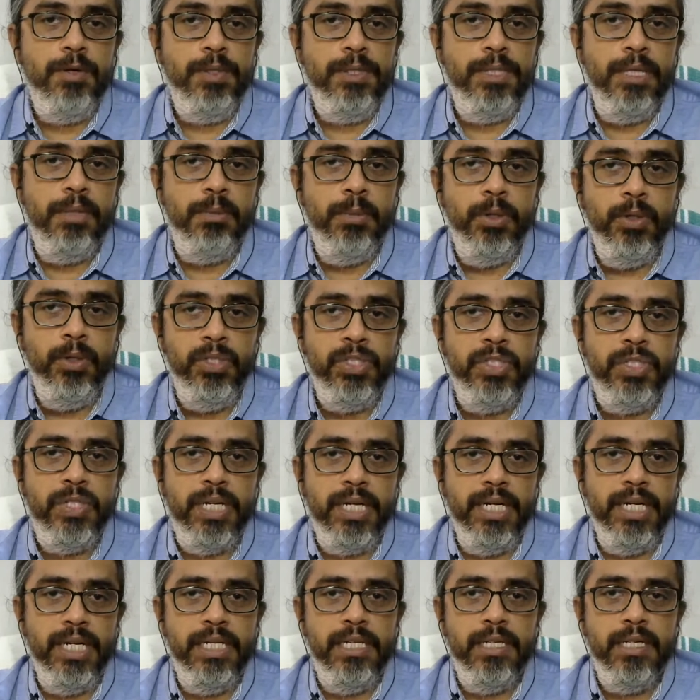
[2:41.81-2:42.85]

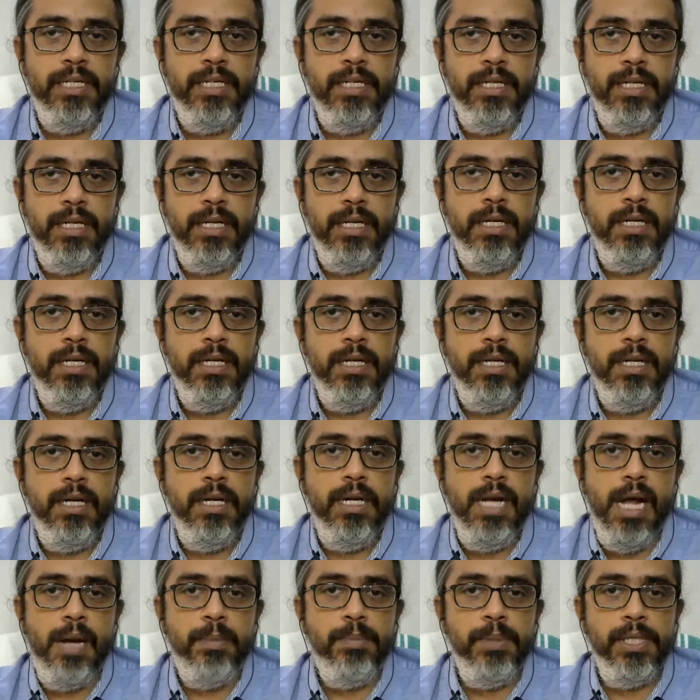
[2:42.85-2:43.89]
demonstrate an
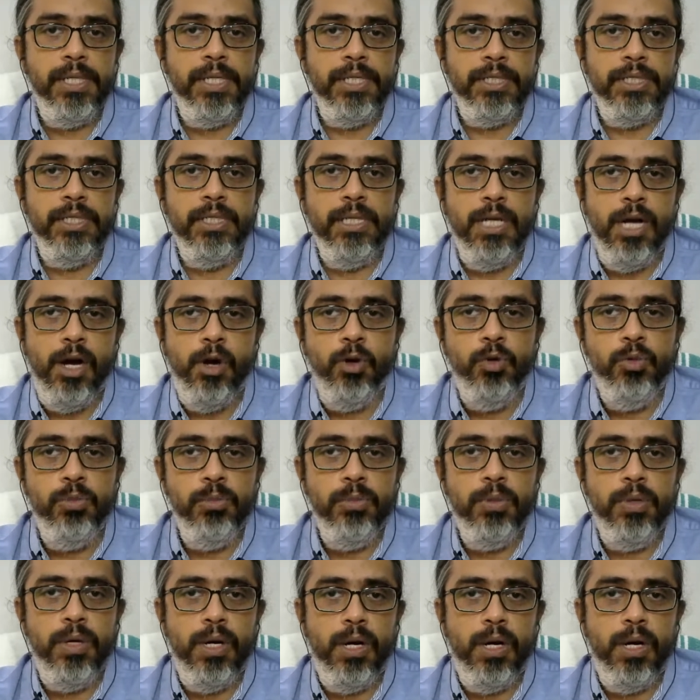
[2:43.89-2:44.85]
application, how